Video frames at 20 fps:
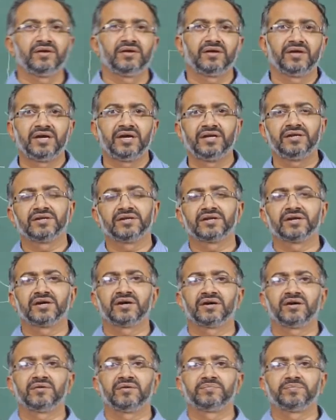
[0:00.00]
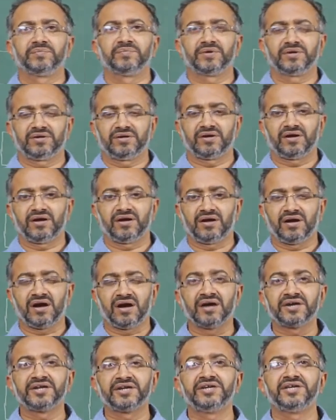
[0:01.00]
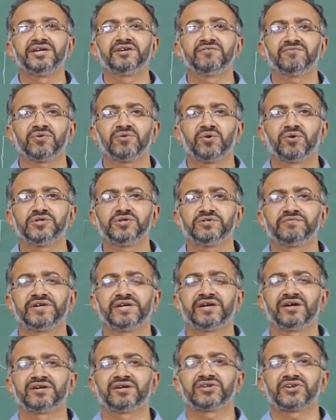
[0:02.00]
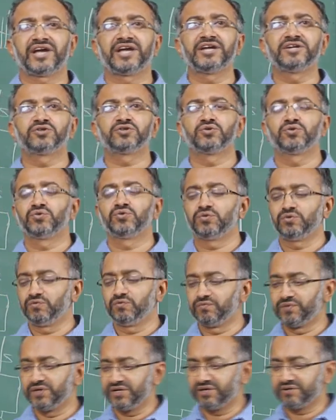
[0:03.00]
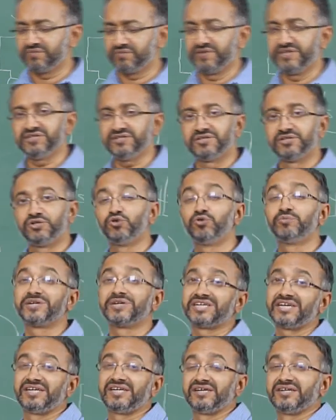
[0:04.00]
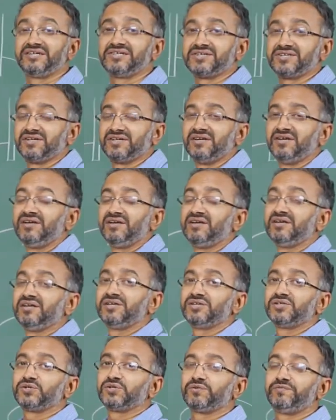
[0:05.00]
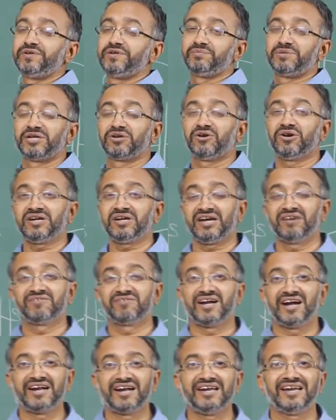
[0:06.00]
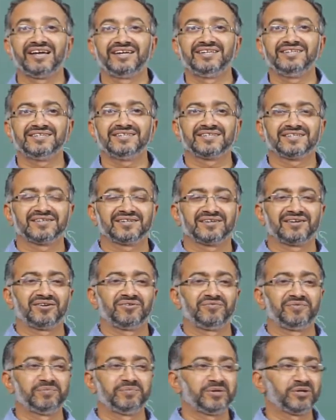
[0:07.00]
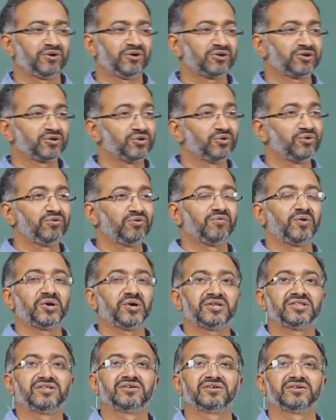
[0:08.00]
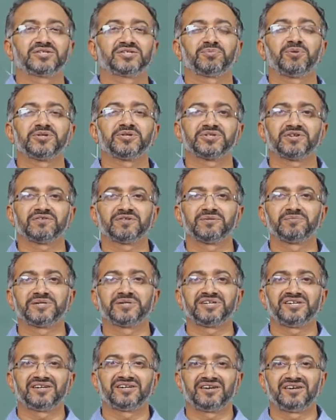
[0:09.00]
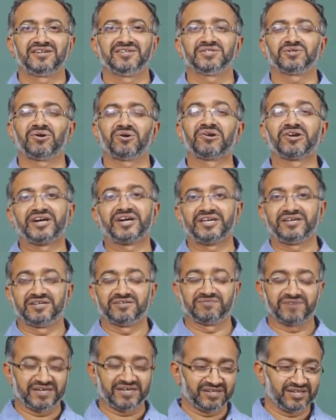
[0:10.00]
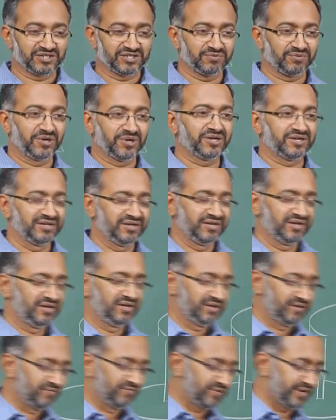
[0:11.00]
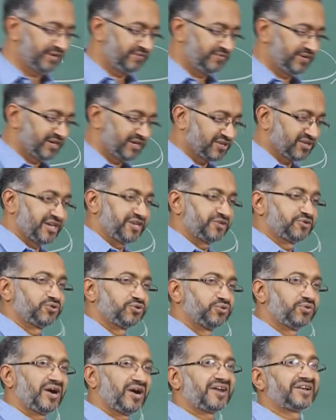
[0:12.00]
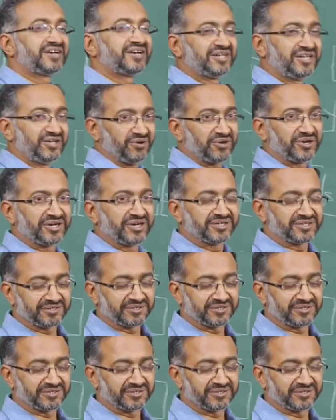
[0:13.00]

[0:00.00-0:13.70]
in R&D, of course, we are trying to work with new materials. So we may not have guidelines, we may not know what the response of the material is already. In fact, that's why we are trying to do R&D on it.